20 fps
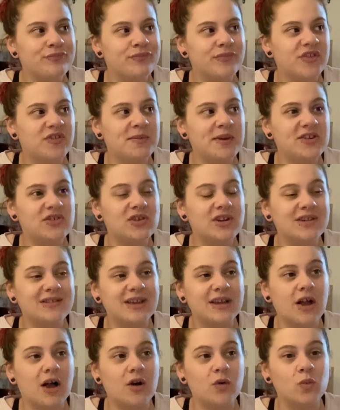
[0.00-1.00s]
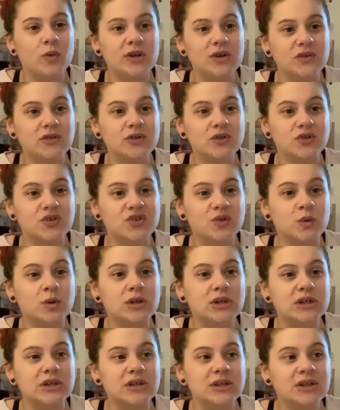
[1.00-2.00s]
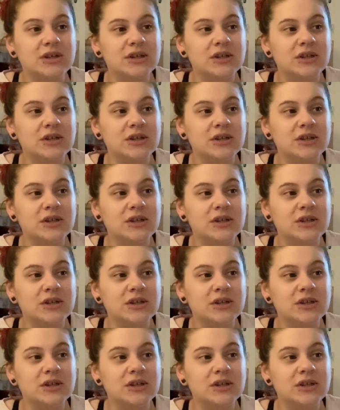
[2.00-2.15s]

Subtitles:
Especially because I got wield your sword.